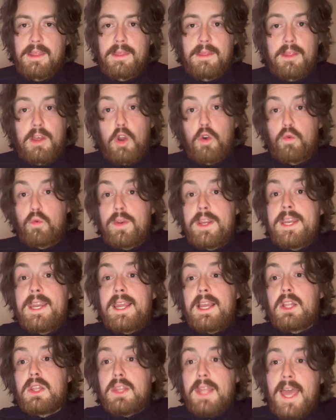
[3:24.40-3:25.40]

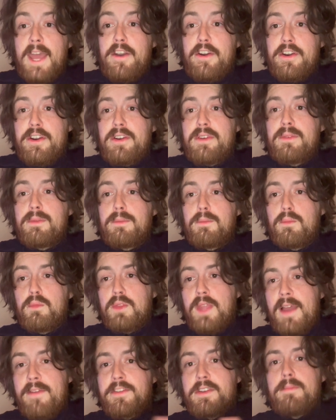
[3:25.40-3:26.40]
reading a letter
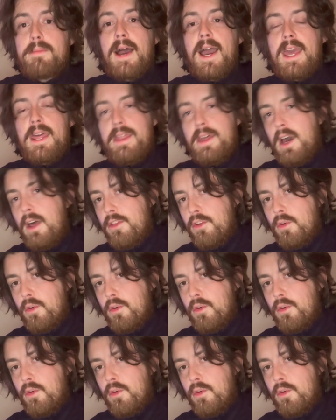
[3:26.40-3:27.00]
left by the other